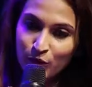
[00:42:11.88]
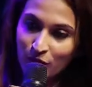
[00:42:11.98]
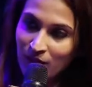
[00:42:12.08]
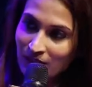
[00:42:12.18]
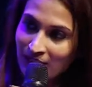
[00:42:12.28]
draw
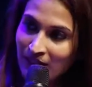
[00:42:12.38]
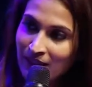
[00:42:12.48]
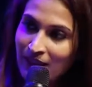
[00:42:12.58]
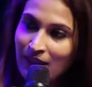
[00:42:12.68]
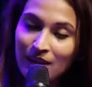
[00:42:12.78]
the
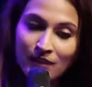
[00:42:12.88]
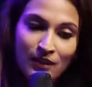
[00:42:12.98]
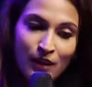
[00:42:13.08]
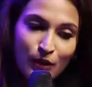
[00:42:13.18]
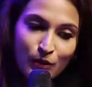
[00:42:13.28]
line and
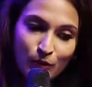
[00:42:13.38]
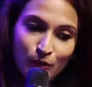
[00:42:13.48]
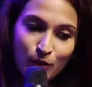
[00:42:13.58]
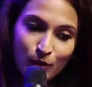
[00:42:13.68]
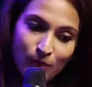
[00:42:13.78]
not to
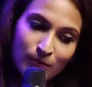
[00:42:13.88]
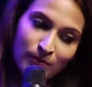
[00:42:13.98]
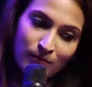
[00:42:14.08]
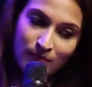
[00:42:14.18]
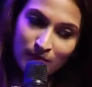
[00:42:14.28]
go
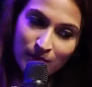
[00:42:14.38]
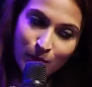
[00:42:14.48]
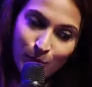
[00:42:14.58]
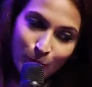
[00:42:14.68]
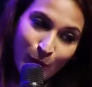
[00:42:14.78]

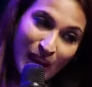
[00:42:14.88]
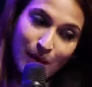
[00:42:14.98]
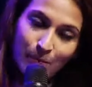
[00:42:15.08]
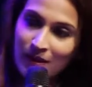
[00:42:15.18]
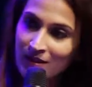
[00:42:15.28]
way
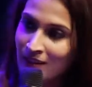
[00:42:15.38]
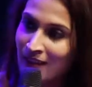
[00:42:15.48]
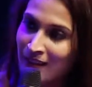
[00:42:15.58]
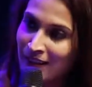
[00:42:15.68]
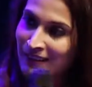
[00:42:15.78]
past that.